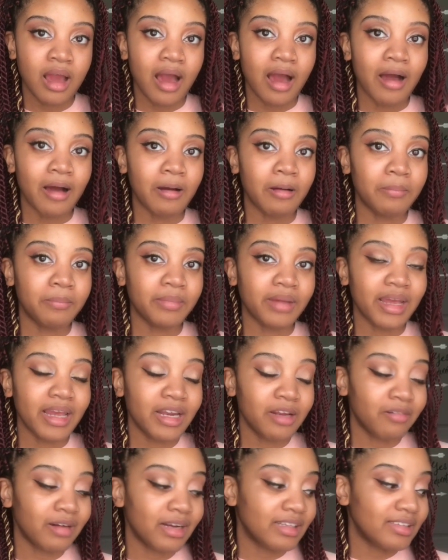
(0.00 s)
Um,
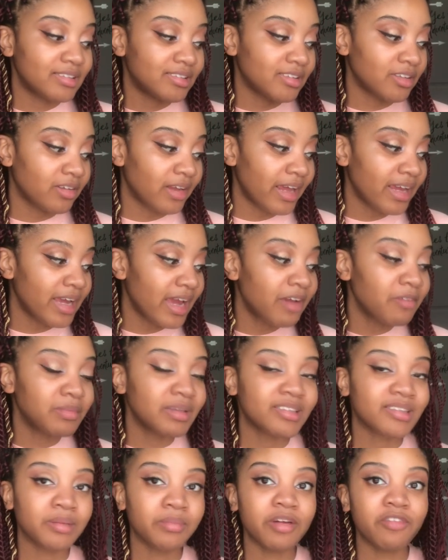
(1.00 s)
anyway, so they gave
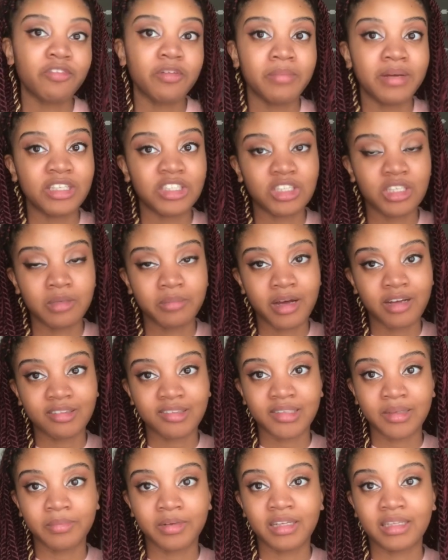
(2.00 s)
me some information about
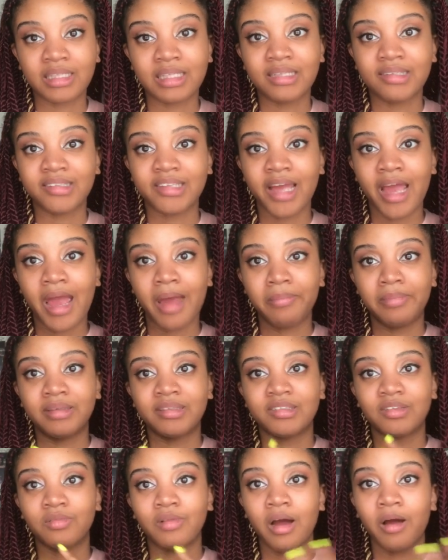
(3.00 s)
some of the things that
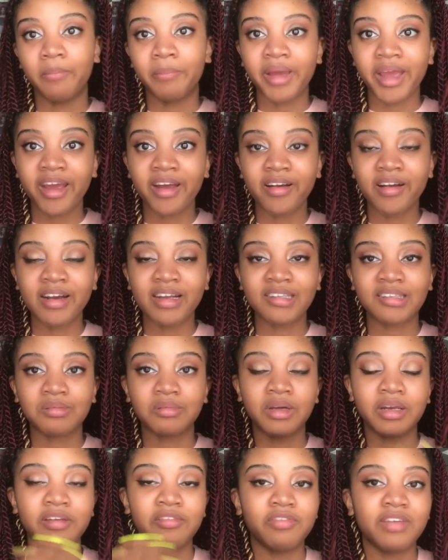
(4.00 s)
happens around Paris,
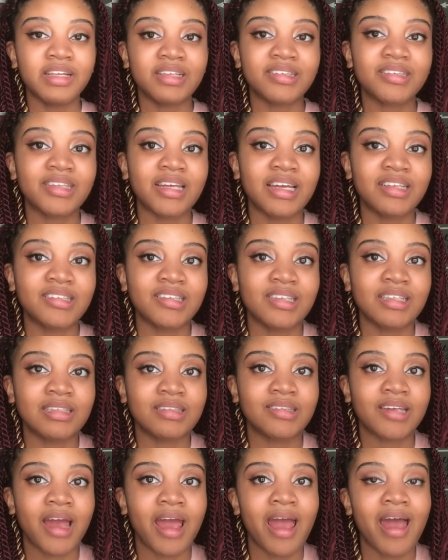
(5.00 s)
what events they
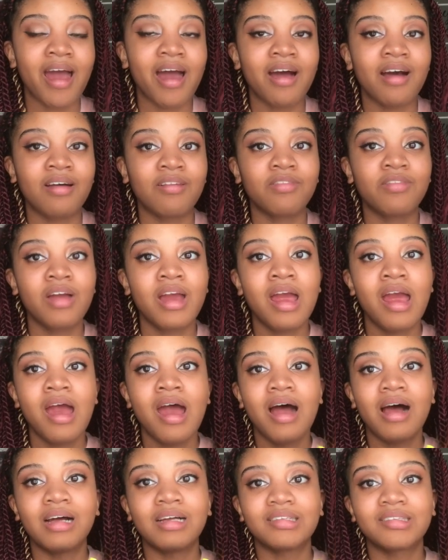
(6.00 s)
tend to have,
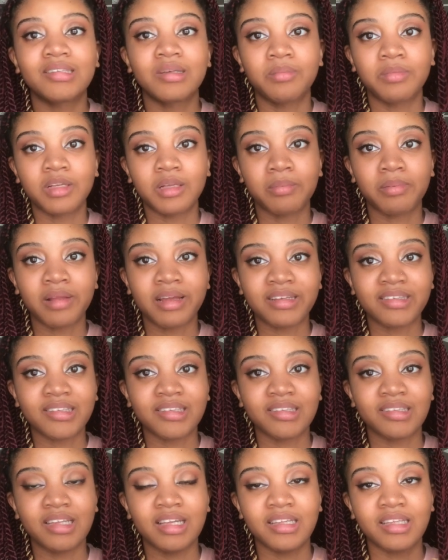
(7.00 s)
uh, some of the
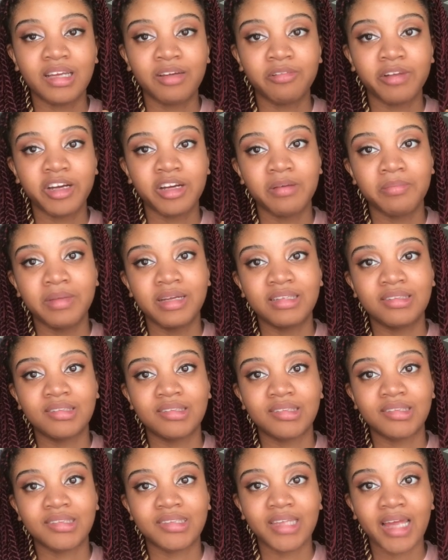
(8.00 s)
places that they recommend
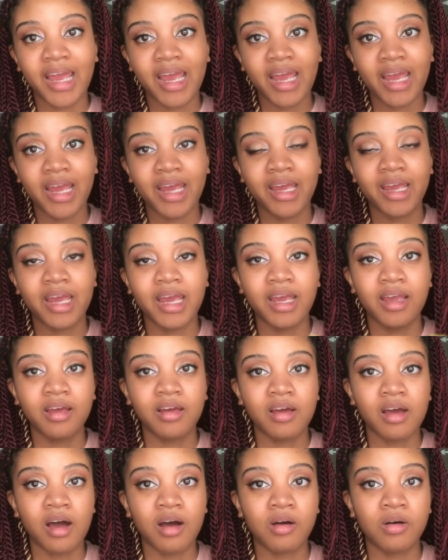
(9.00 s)
to stay
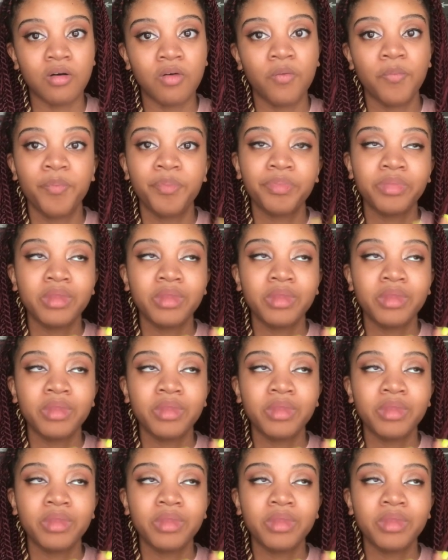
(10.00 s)
and go